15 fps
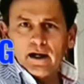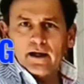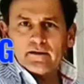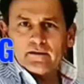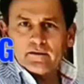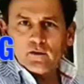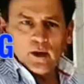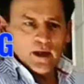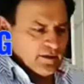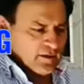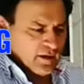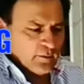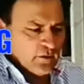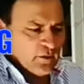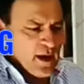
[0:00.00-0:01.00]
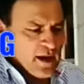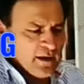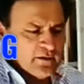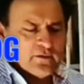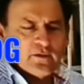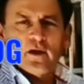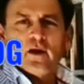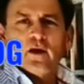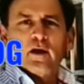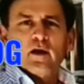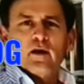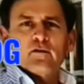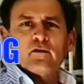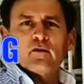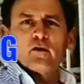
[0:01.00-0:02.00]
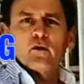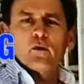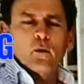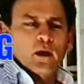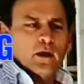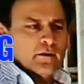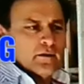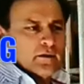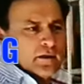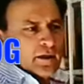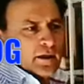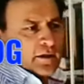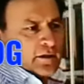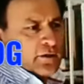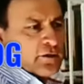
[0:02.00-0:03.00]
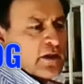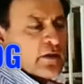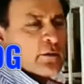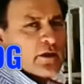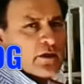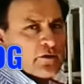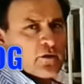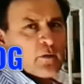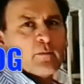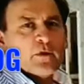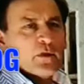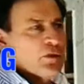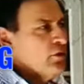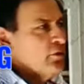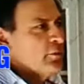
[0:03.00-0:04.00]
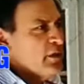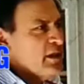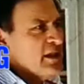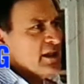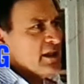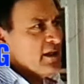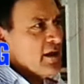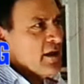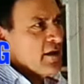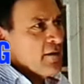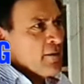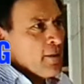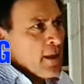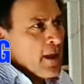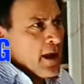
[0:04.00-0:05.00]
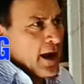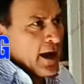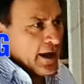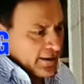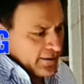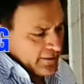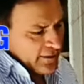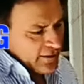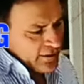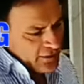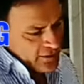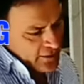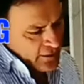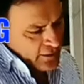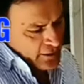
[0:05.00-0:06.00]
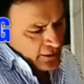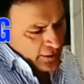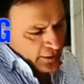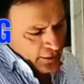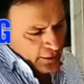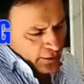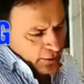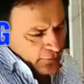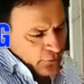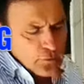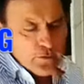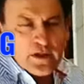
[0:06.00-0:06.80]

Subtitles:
had quite some demand for what the secret is from the good breeding, and since a few